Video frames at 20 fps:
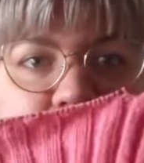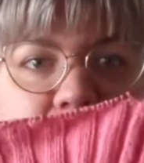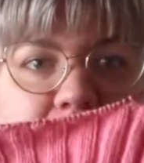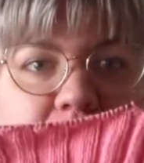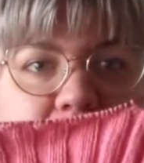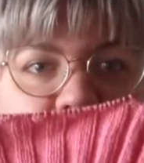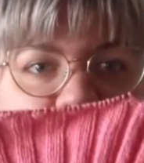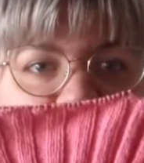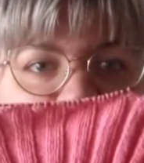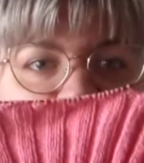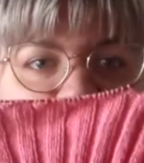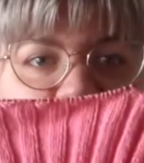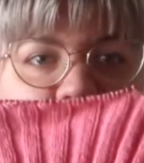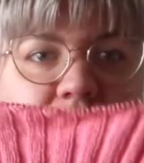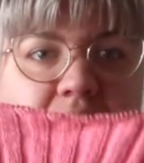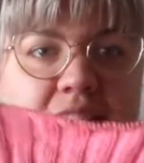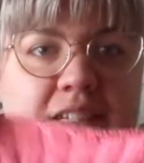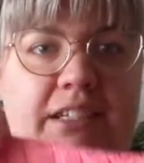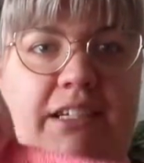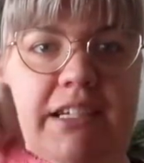bit
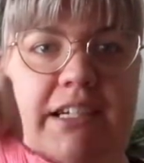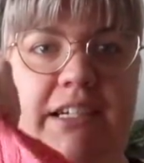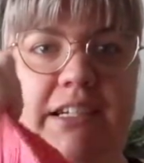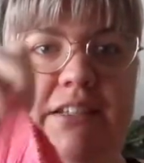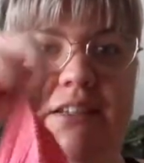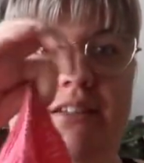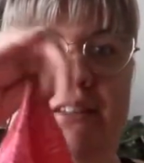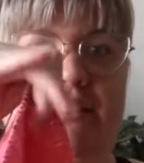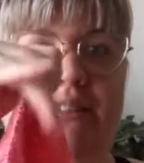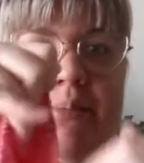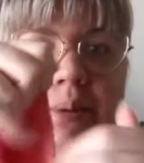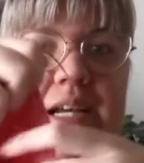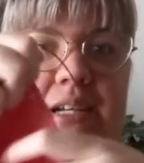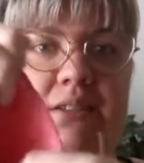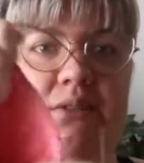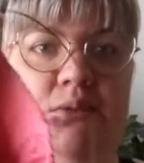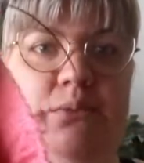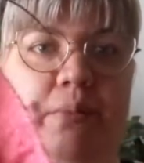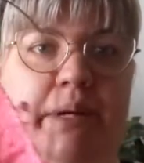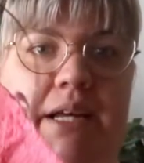and the
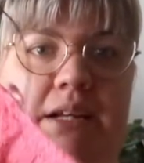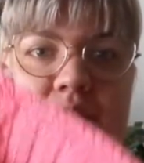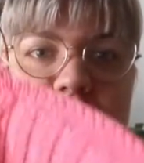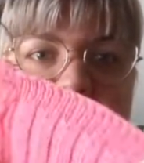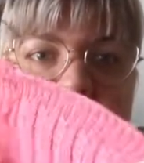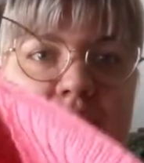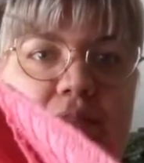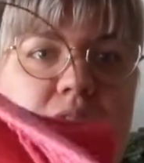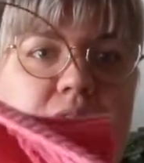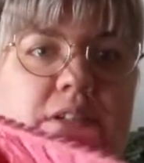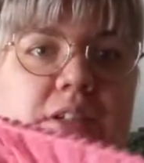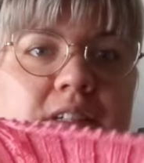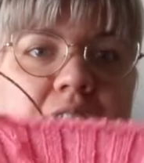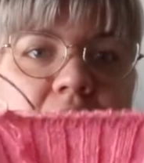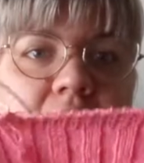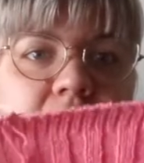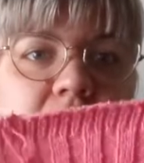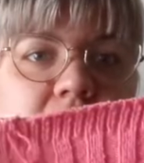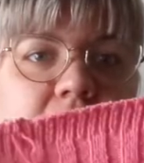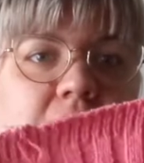back's all bound off.
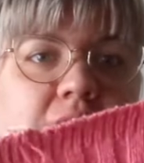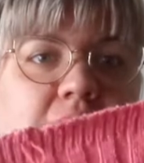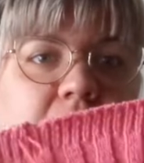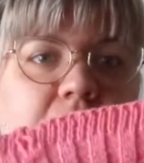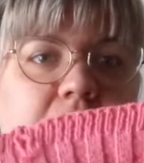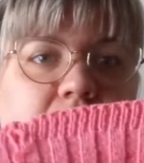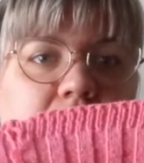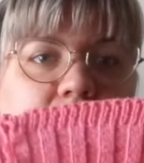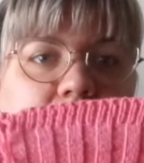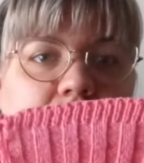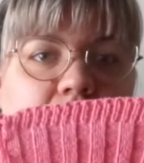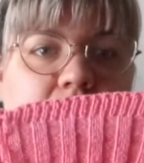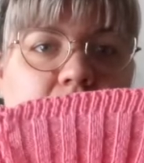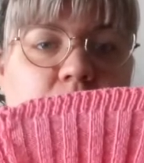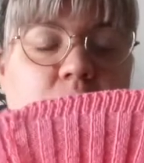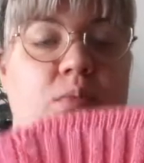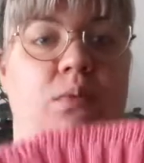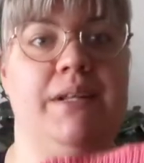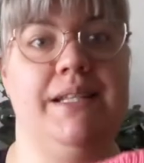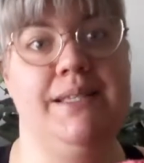
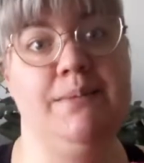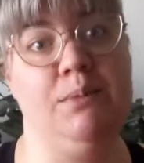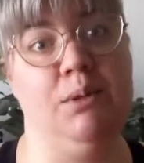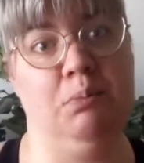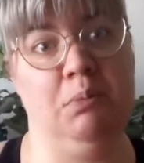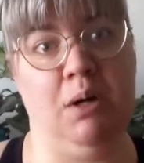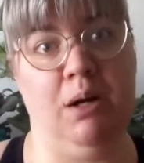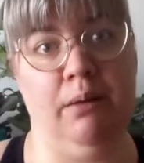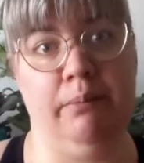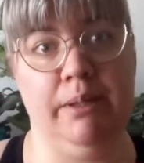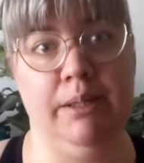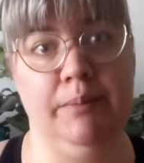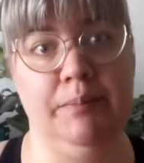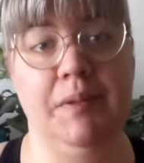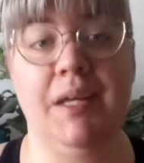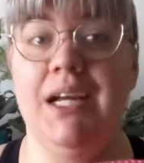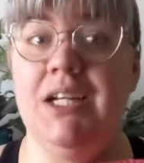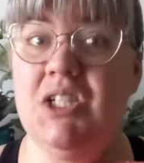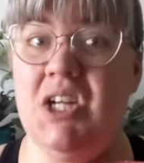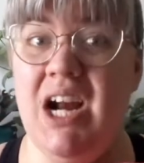One small problem,
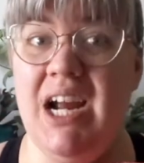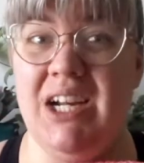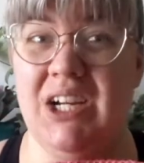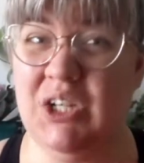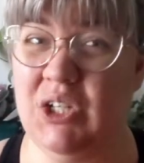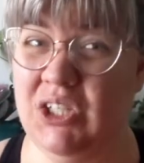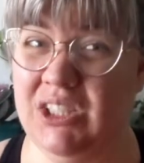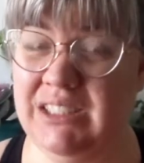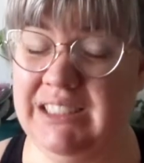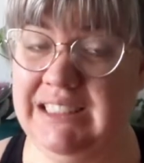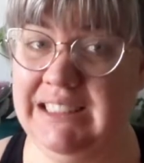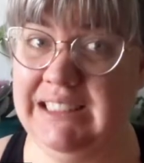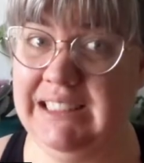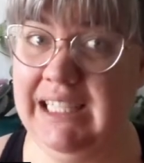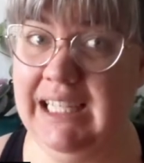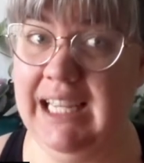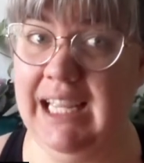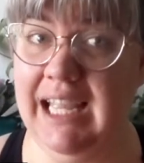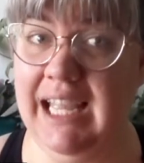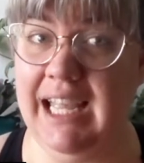I tried it on
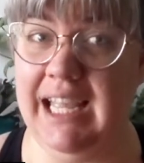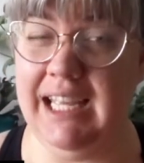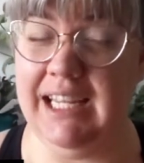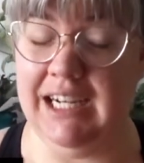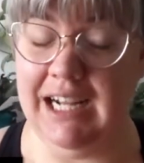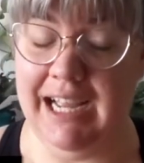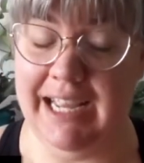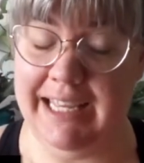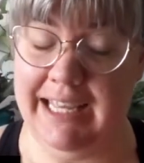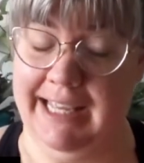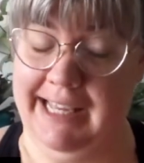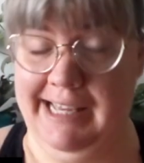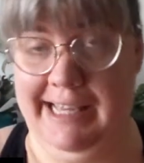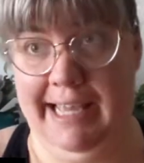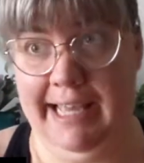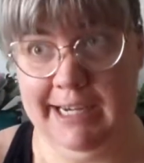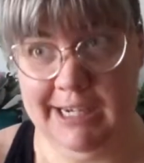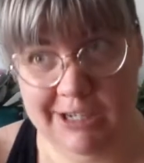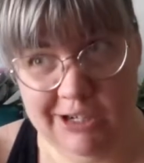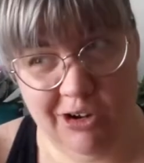and I can
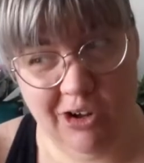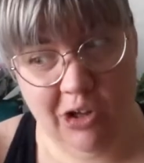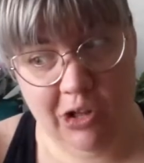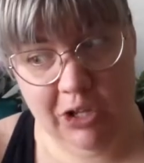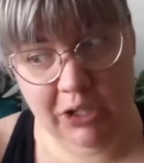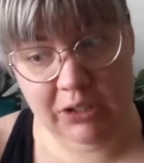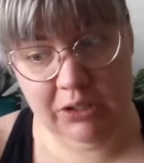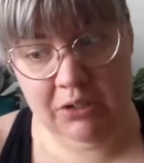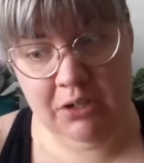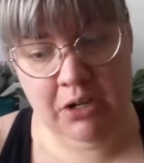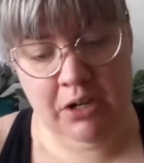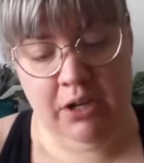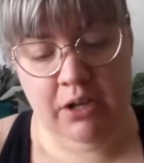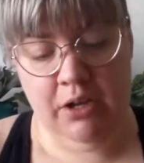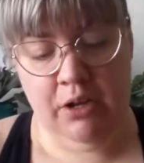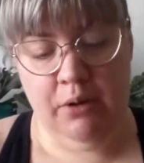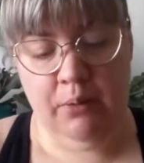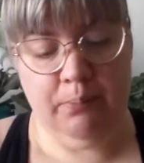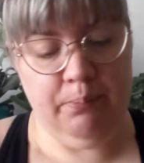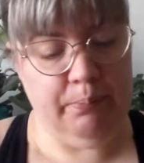get it on,
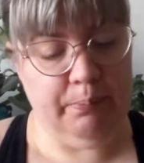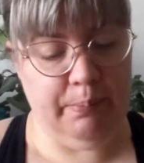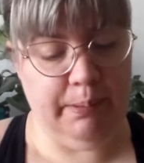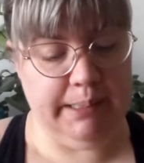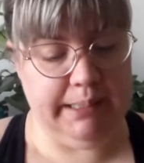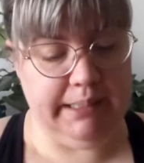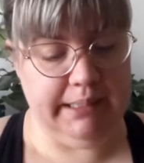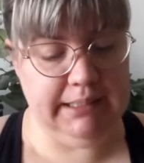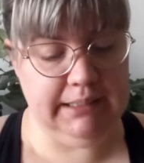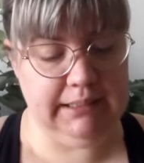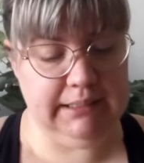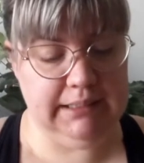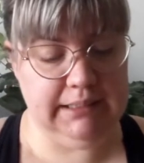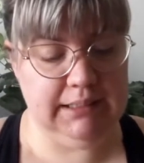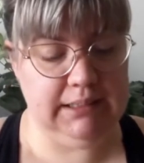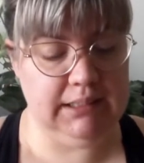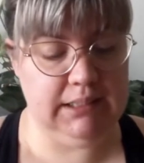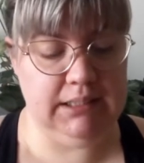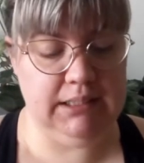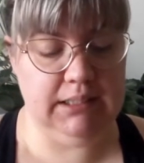but
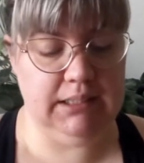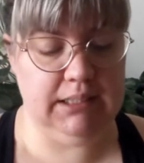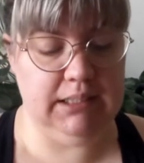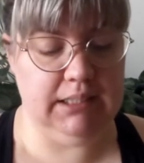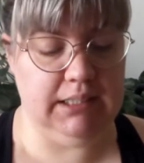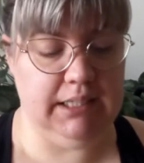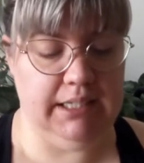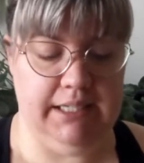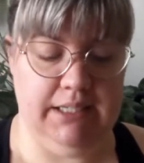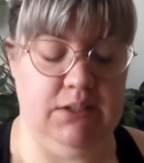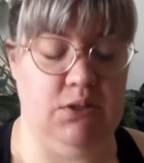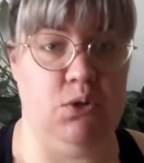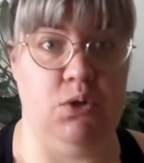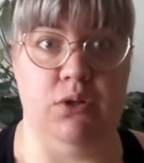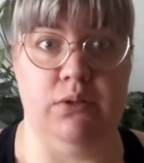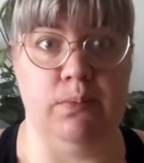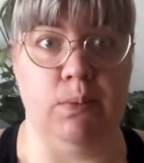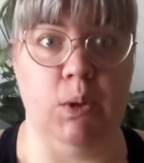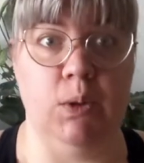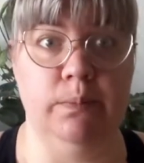it's
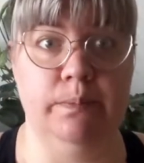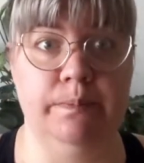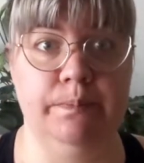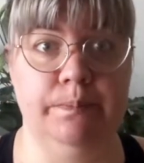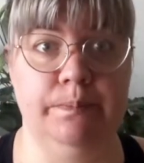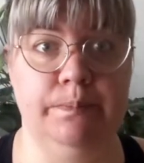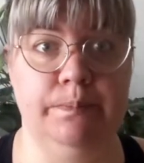too small.